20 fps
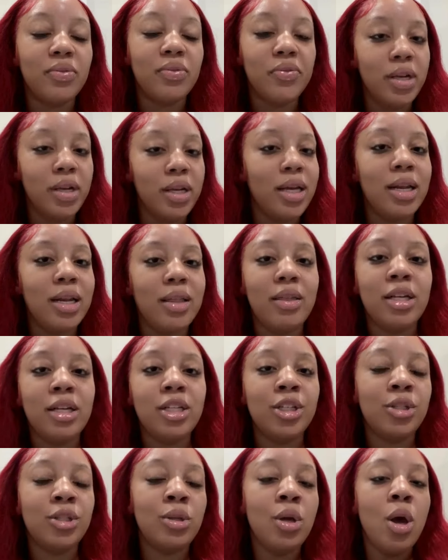Feeling and then
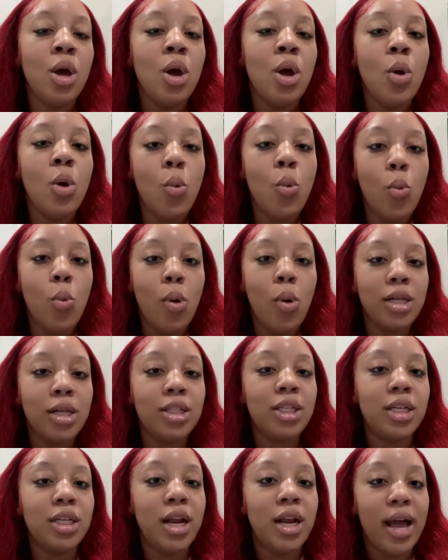just watching it actually come to
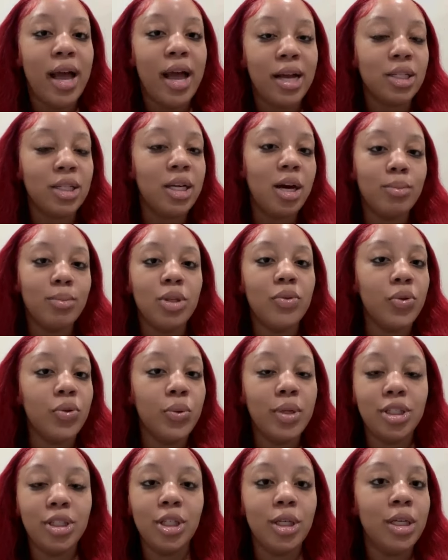fruition,
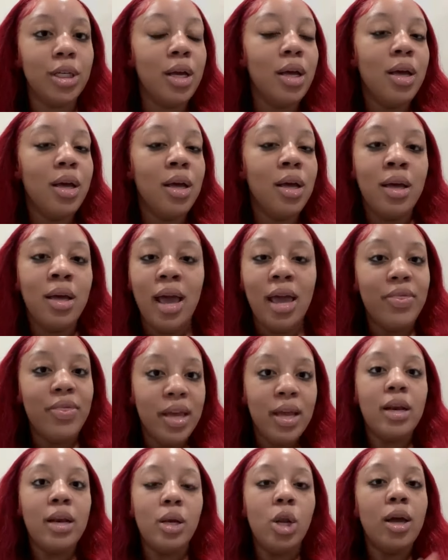and then looking
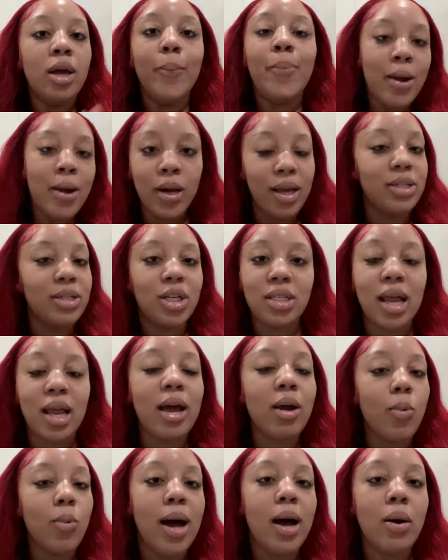back on it, it's just like,
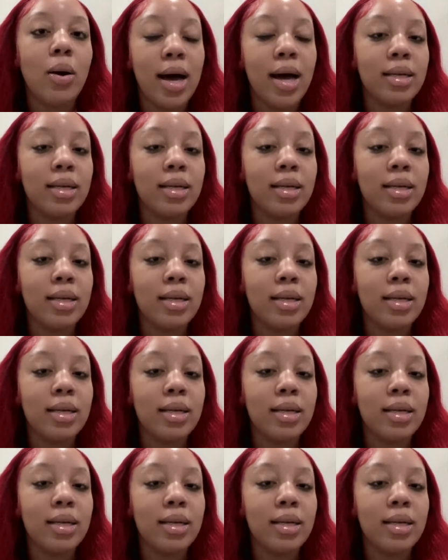wow, God